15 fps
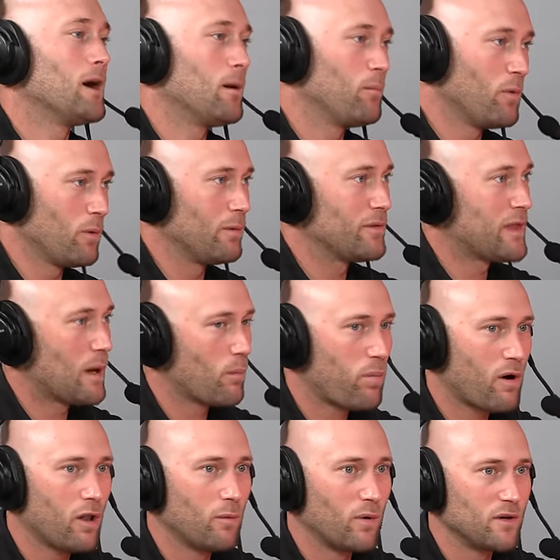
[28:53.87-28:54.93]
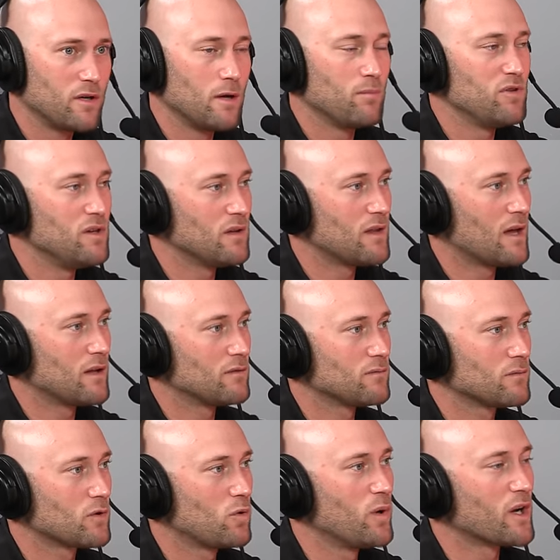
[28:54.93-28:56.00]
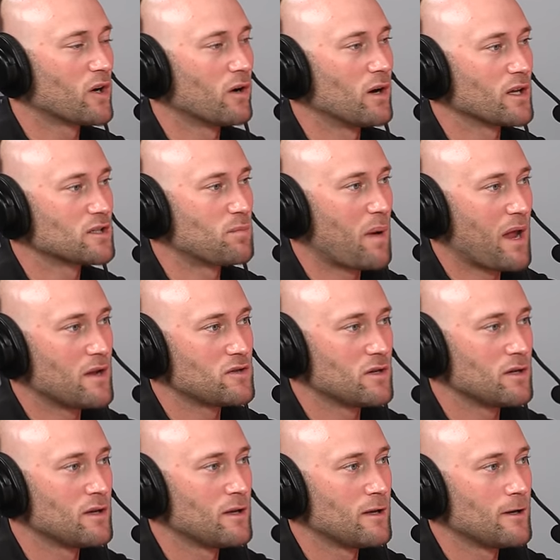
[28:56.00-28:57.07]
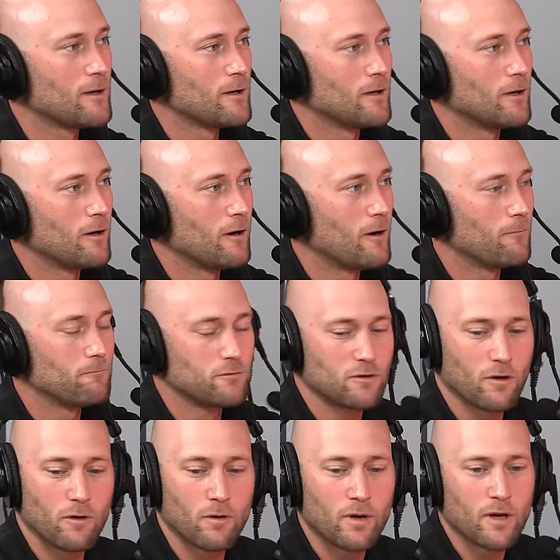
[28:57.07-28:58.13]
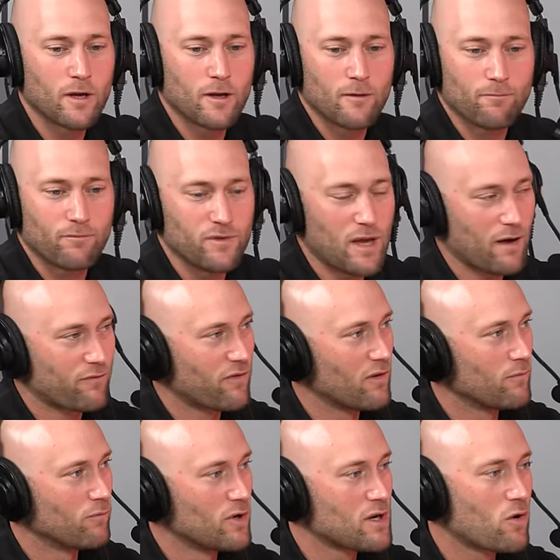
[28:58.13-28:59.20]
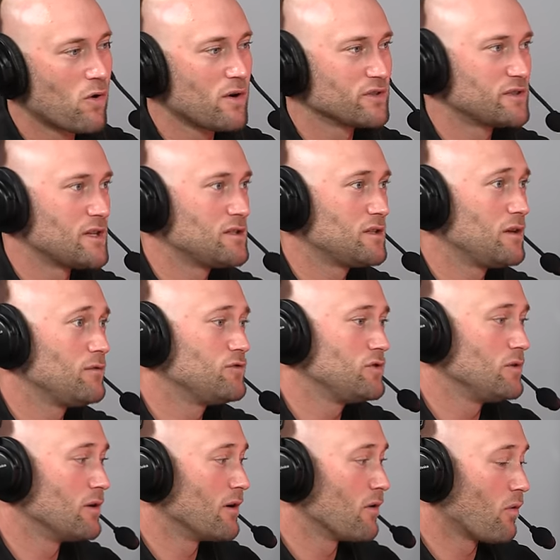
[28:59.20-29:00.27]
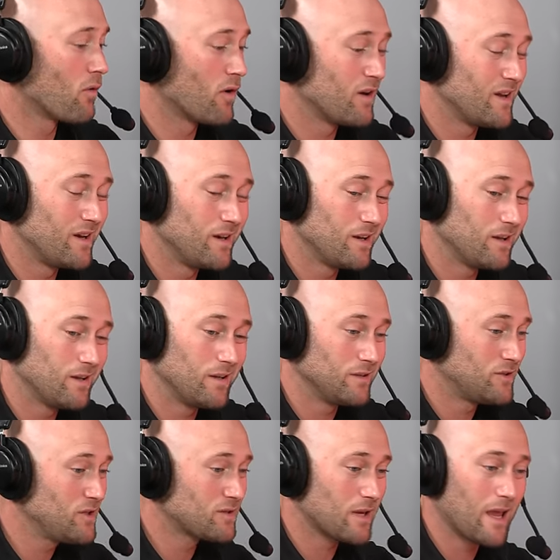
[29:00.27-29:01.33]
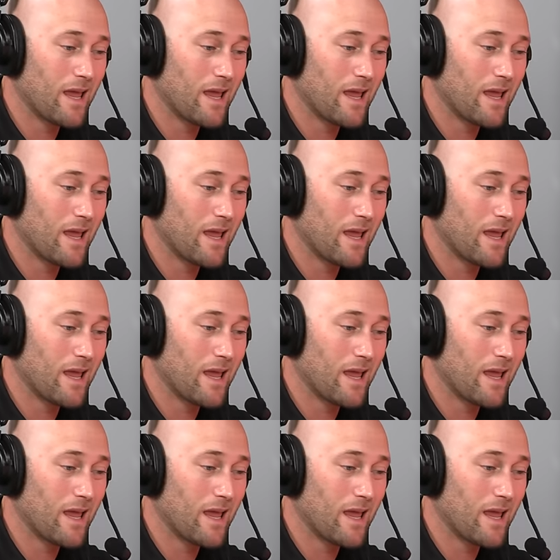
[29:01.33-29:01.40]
Uh, but with that polymer tip, you get that quicker expansion. Um, so yeah, for recoil-sensitive shooter or in just